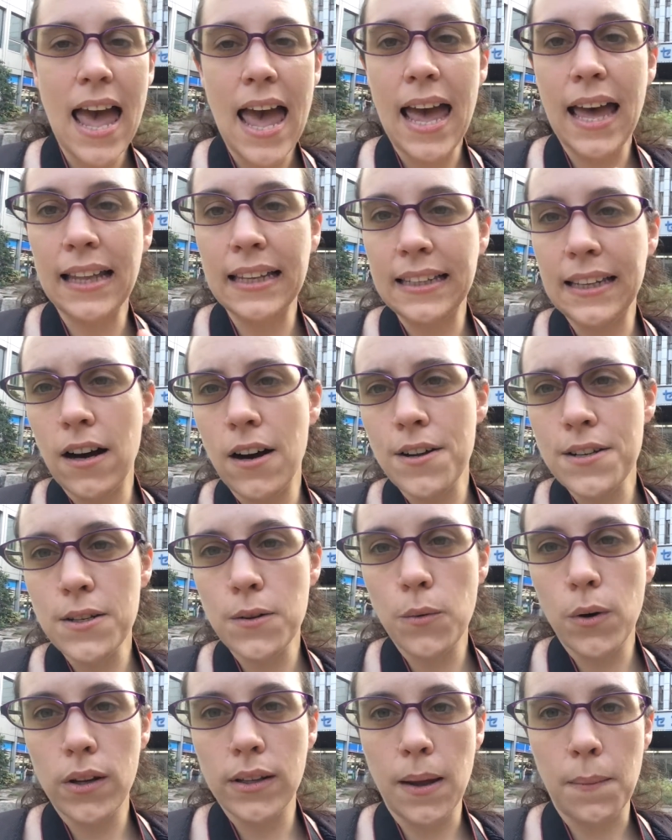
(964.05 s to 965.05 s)
And the other
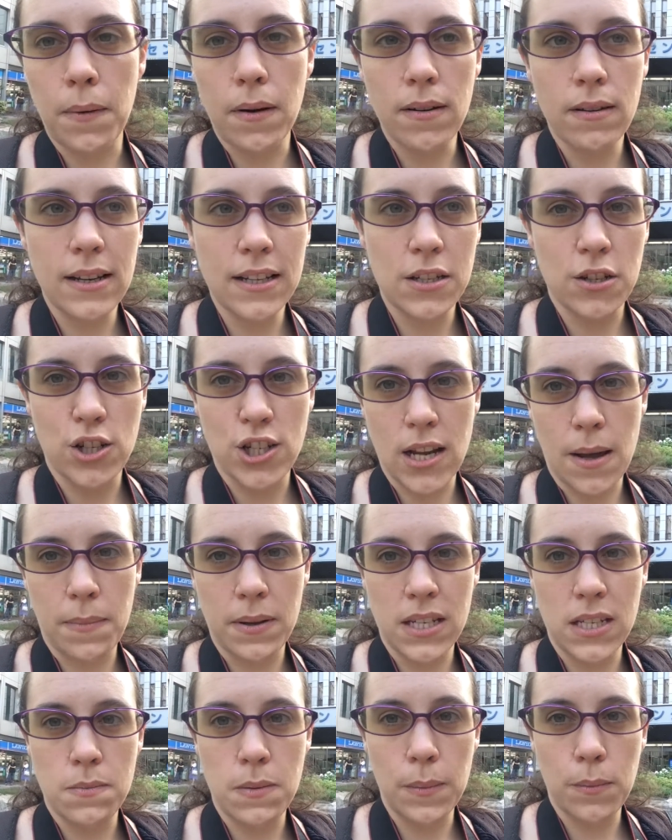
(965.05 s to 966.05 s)
one, apparently the
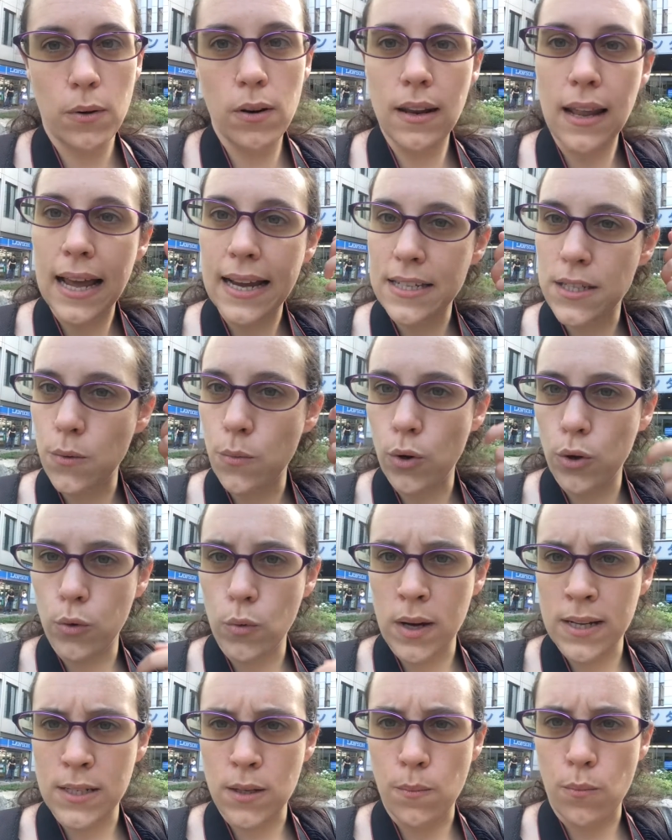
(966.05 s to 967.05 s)
Japanese people like the one who
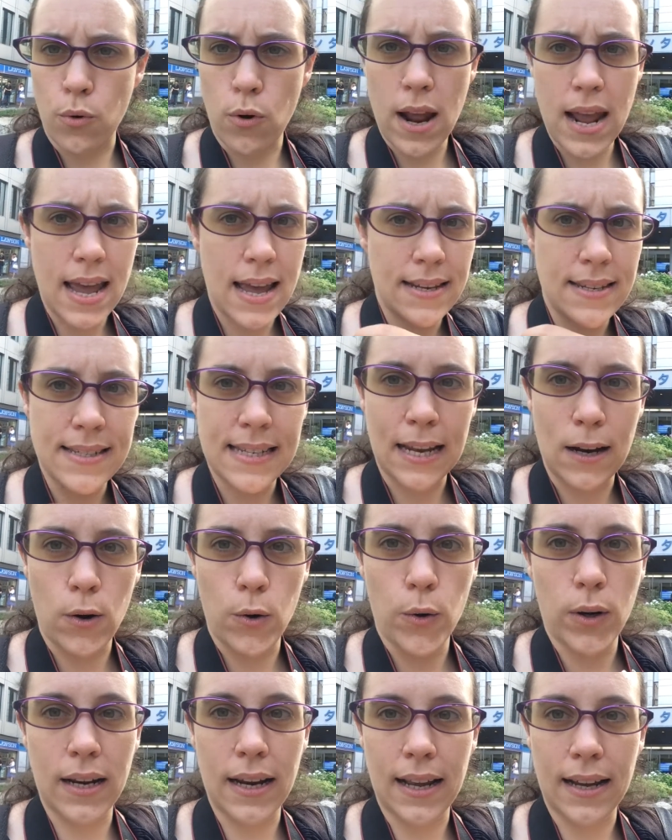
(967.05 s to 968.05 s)
has the braids that
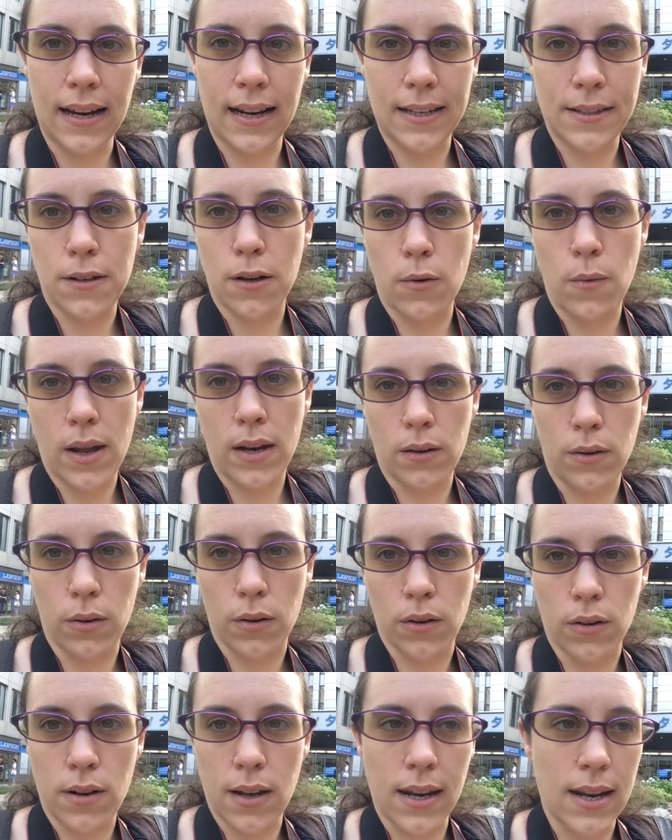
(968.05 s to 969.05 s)
look like Little Red
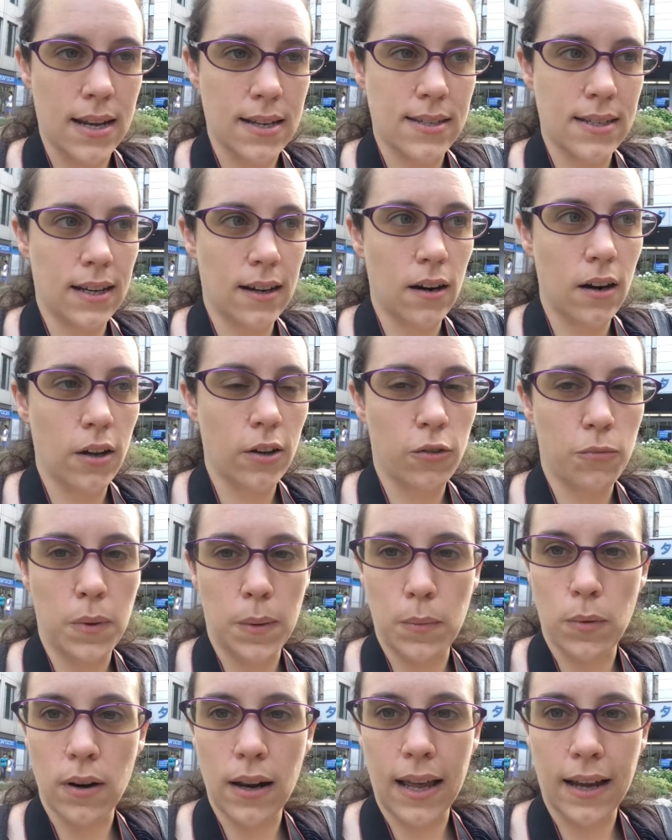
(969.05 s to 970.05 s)
Hood. And I think a lot of
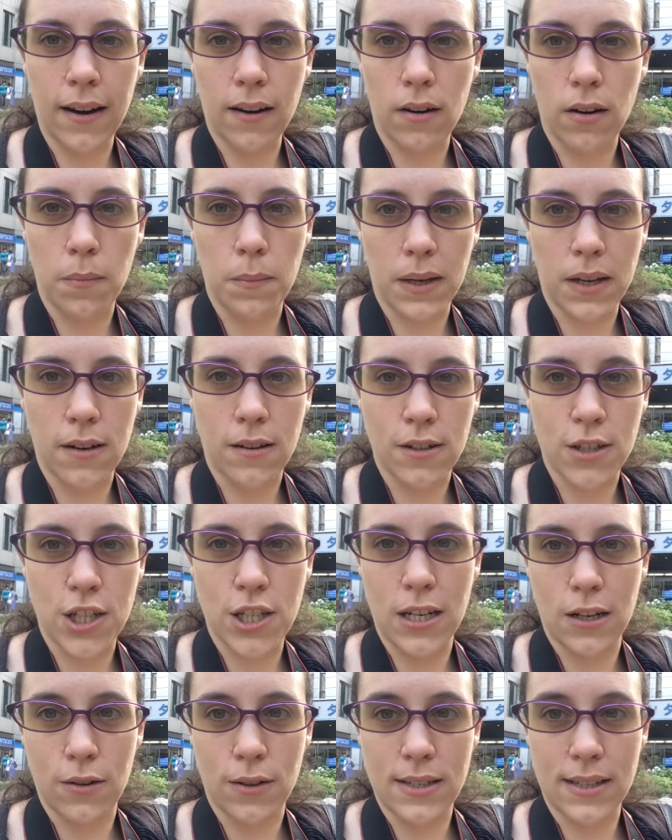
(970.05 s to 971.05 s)
people like her because
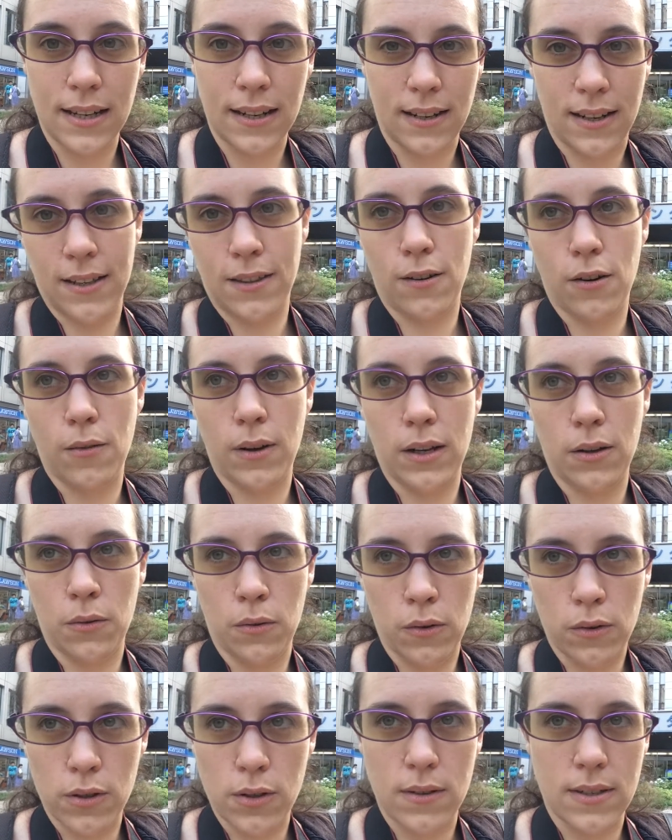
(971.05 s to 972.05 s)
she looks like Little Red
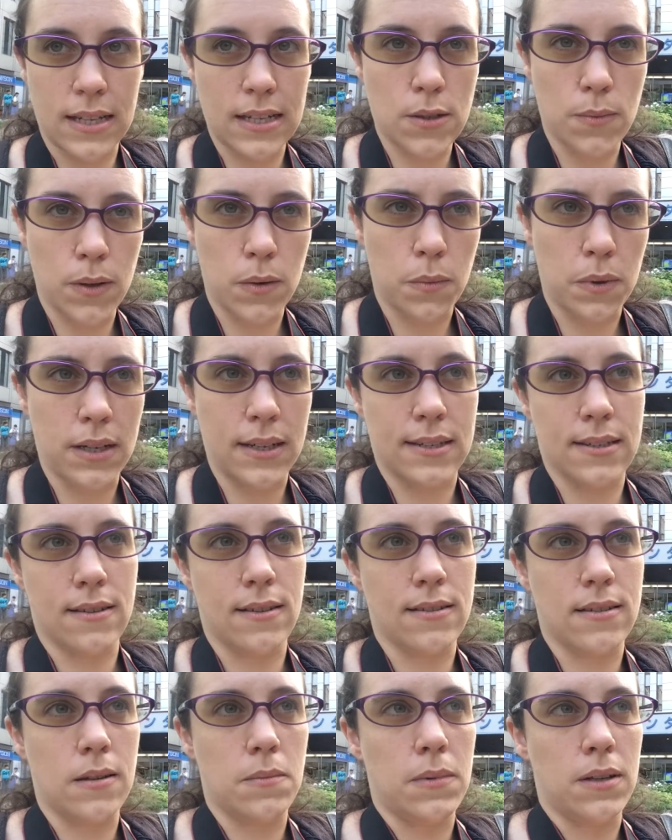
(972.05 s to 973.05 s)
Hood. So that's what we
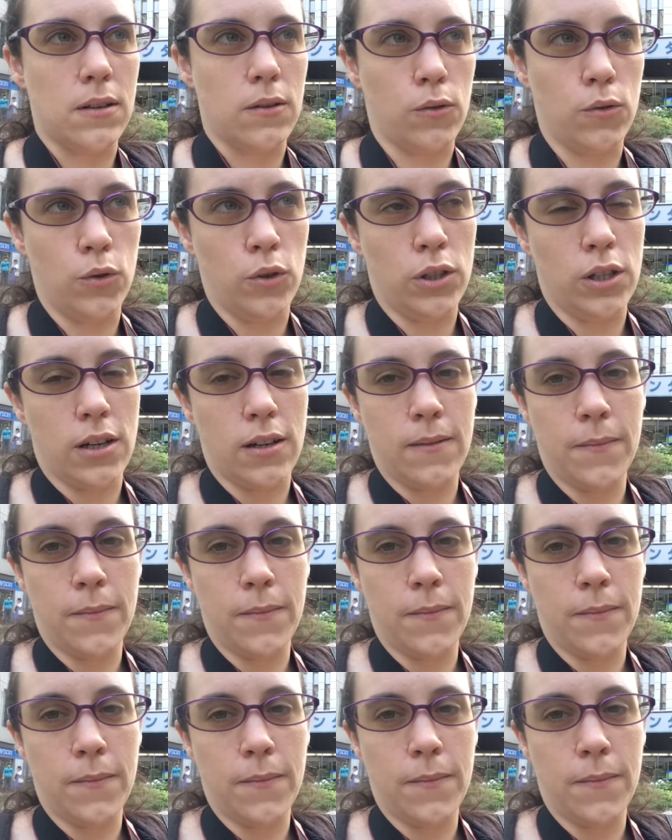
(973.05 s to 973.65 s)
discussed about the group.